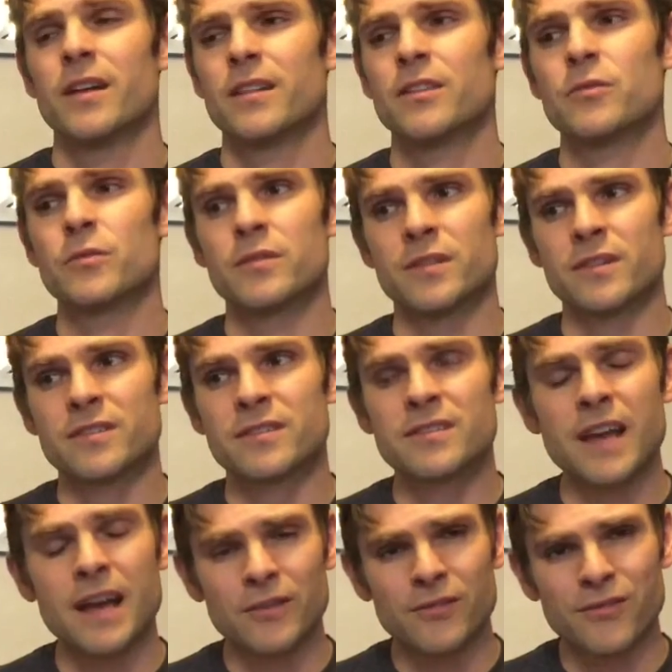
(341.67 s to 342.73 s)
This was
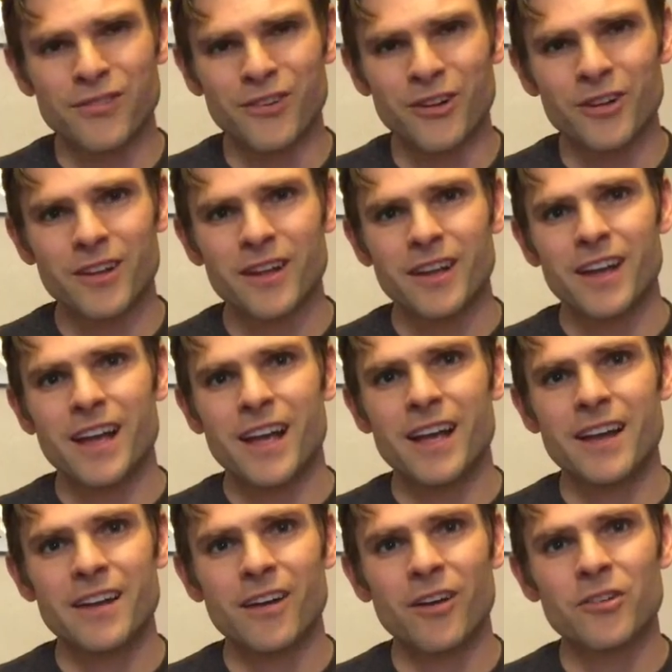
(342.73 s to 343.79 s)
successful,
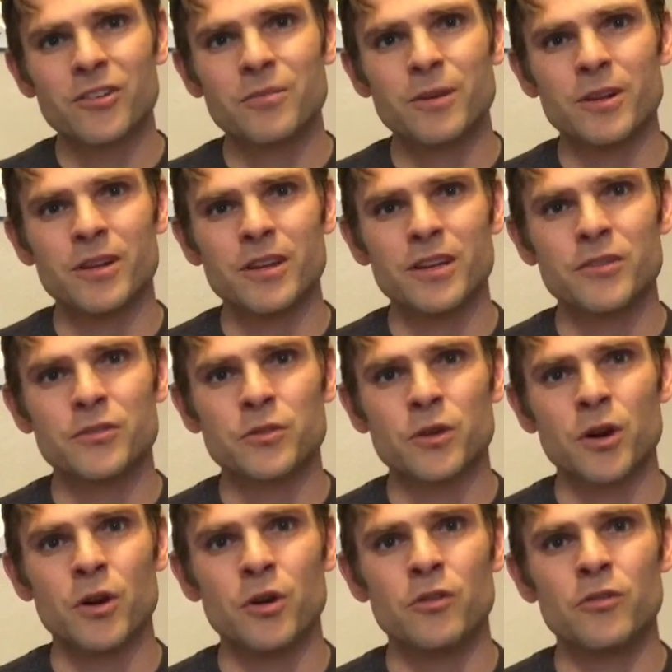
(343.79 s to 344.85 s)
and it ultimately
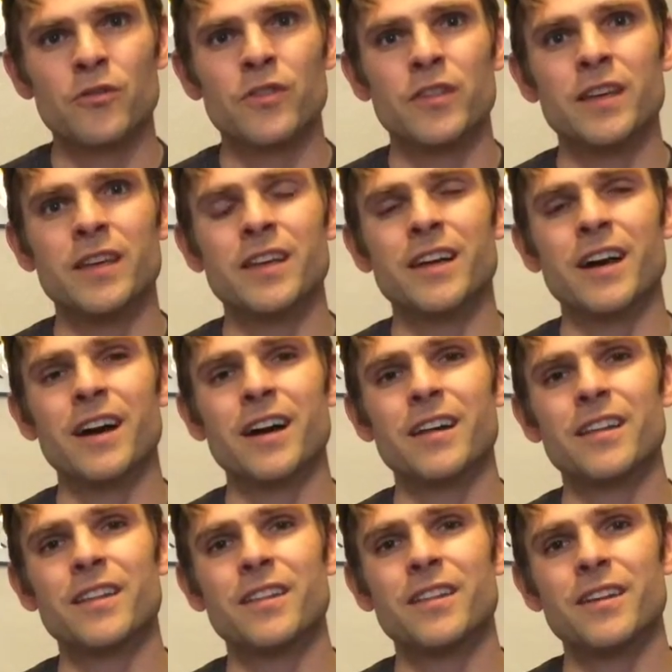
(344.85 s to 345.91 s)
drove the
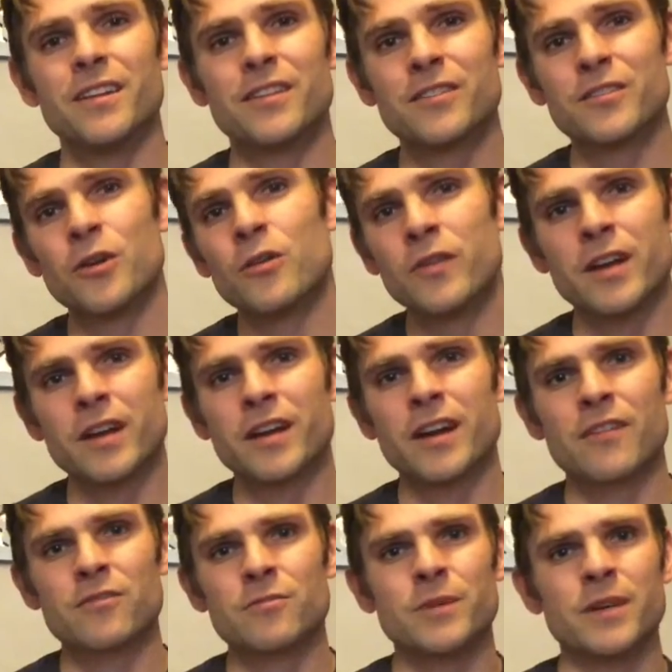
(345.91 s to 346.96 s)
Soviet
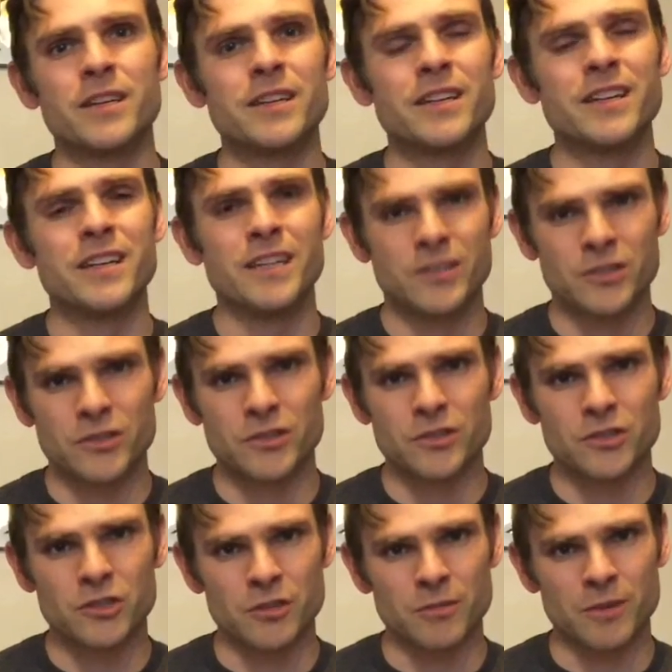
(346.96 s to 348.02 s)
government in Eastern
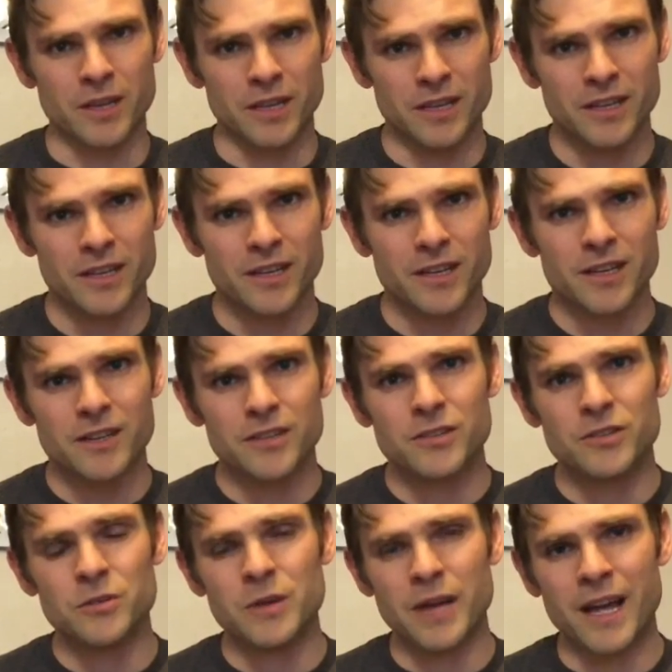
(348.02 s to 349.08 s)
Germany
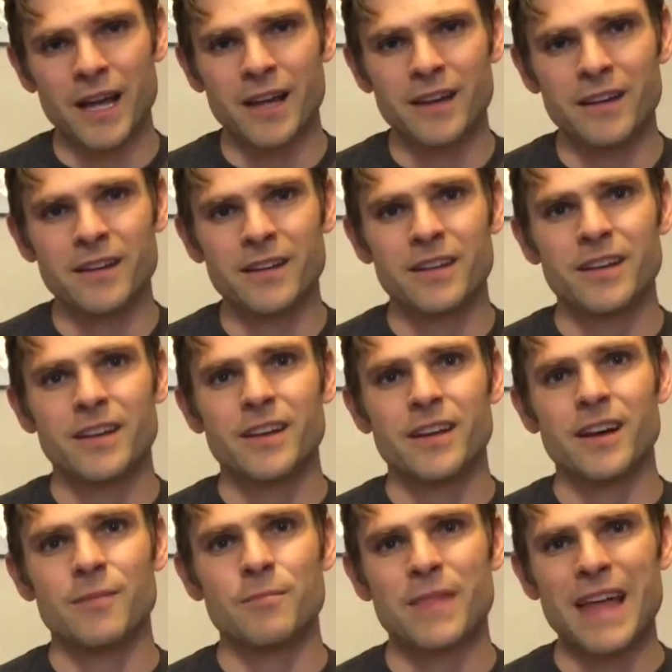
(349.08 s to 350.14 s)
to end
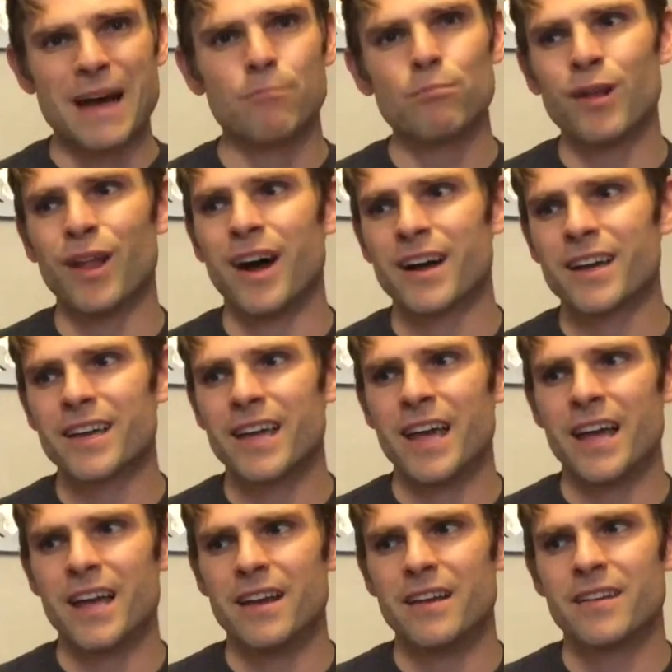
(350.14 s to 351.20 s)
that
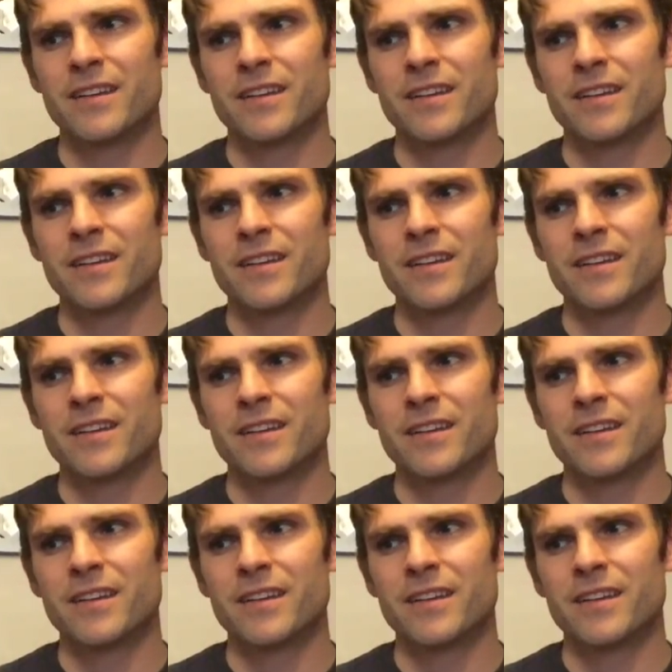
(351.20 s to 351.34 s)
blockade.